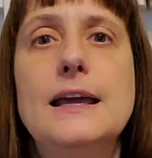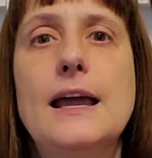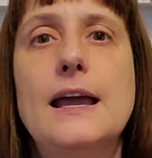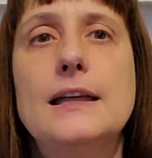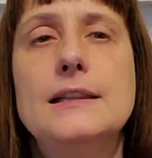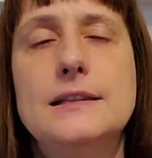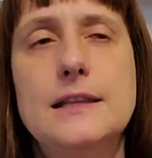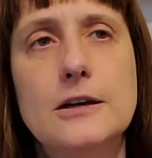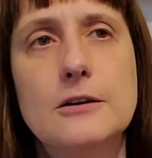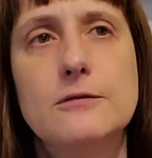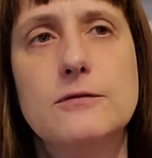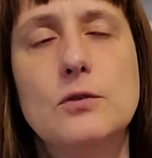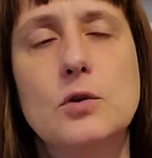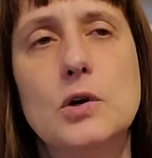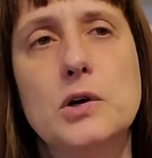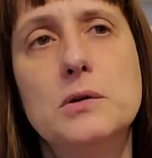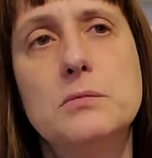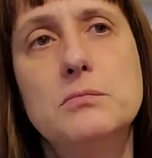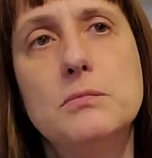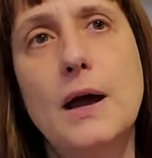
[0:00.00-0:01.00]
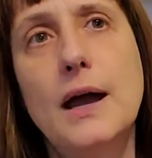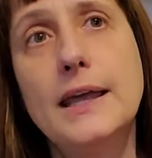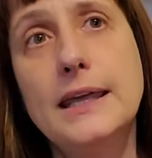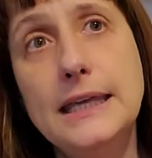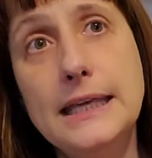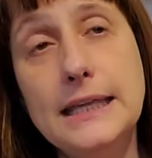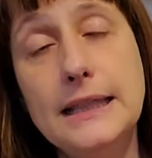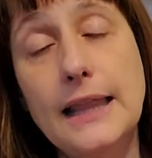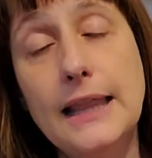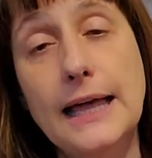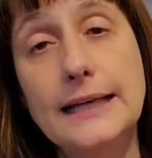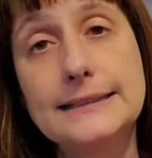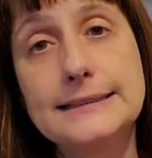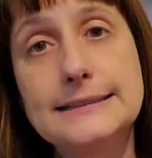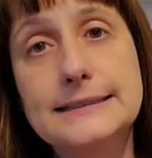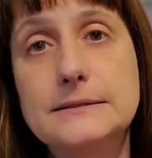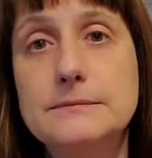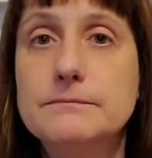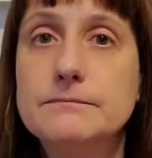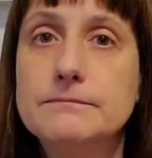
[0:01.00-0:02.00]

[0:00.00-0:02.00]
And therefore, I eat less.